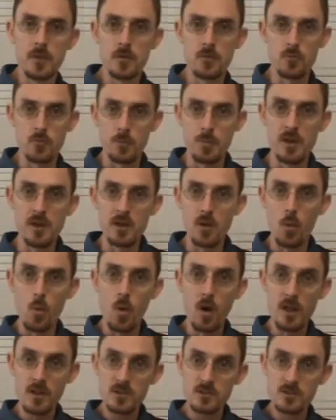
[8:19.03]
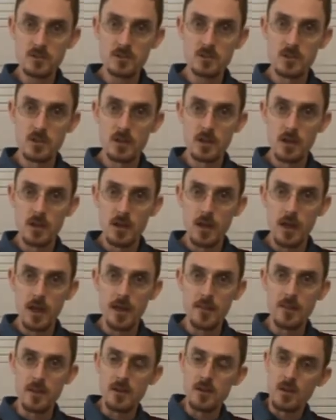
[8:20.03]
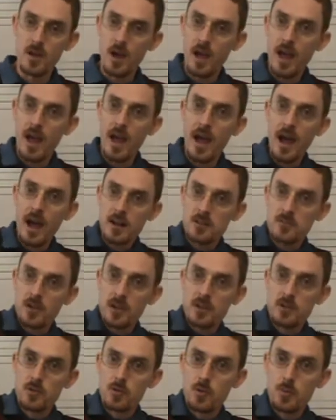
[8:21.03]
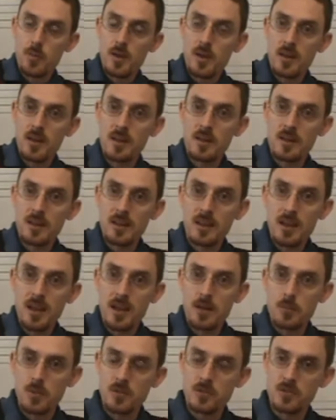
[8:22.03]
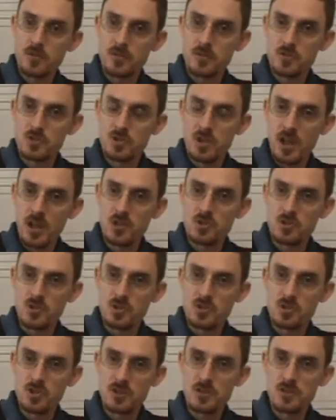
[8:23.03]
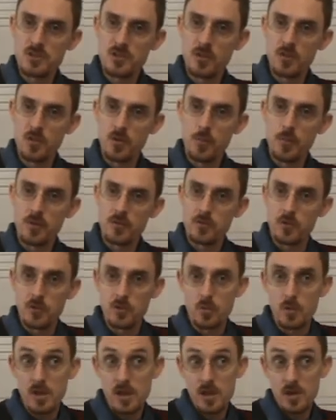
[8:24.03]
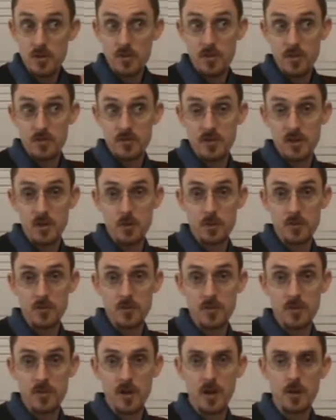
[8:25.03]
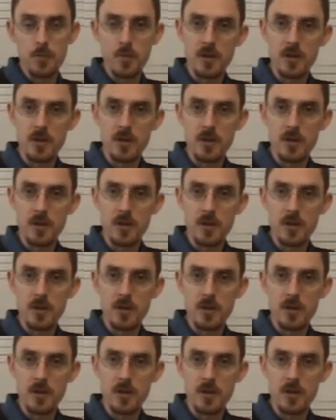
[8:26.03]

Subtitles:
So repeat it once, and then act like you're repeating it again, but change it just a little bit so you hear the sequence in your head,